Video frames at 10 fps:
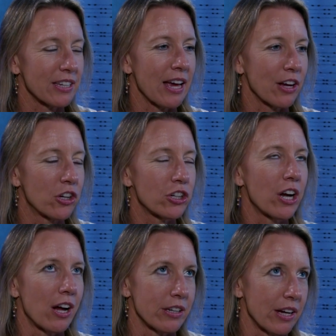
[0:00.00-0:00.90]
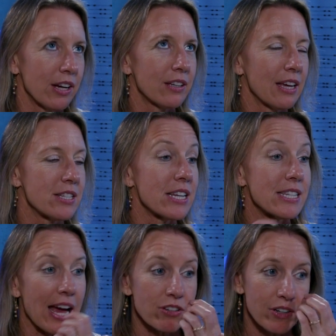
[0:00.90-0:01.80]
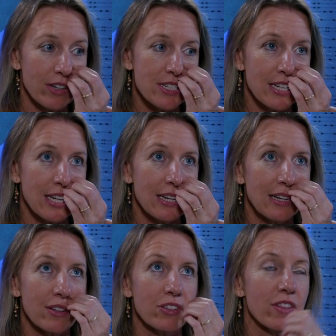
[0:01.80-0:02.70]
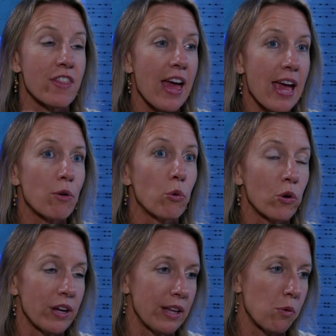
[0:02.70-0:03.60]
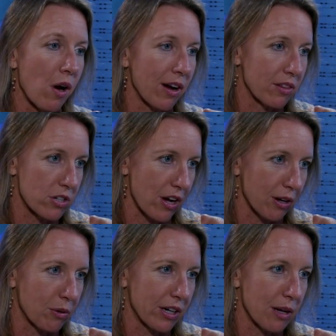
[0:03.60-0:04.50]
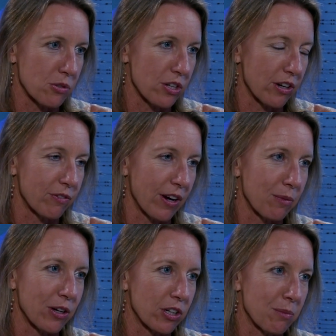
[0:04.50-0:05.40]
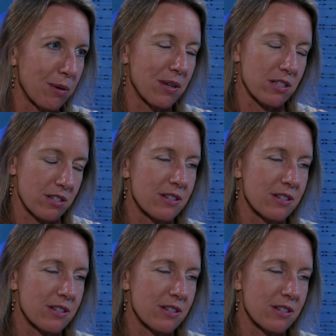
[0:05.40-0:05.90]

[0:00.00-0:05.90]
Yeah, Good Anya. It's in downtown Encinitas. They really walk the talk when it comes to their environmental commitments.